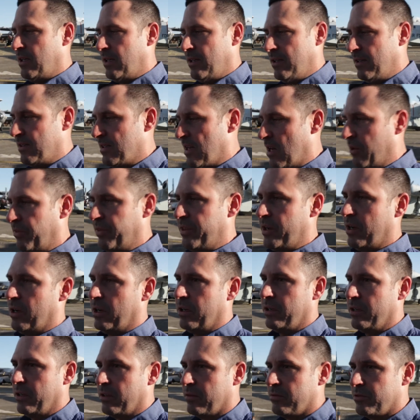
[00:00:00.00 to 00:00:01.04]
is out there
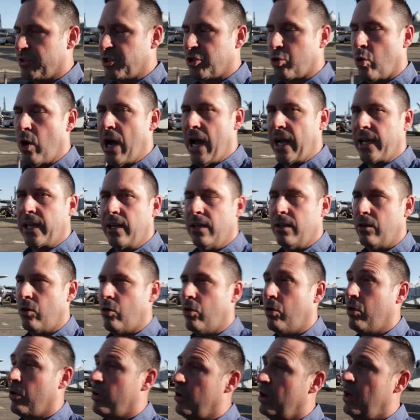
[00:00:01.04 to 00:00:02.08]
and you schwack it,
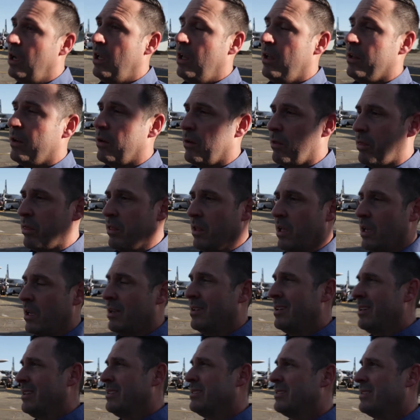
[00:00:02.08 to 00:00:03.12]
or the other thing
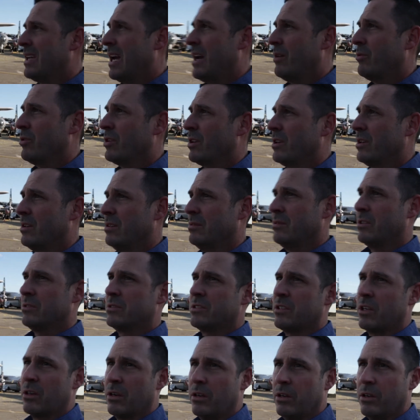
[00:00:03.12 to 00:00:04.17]
is, yeah, we're gonna
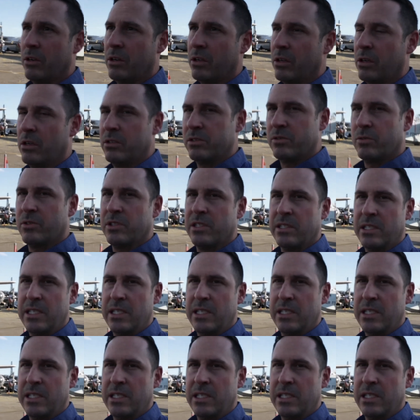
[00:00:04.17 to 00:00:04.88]
start alerting all sorts of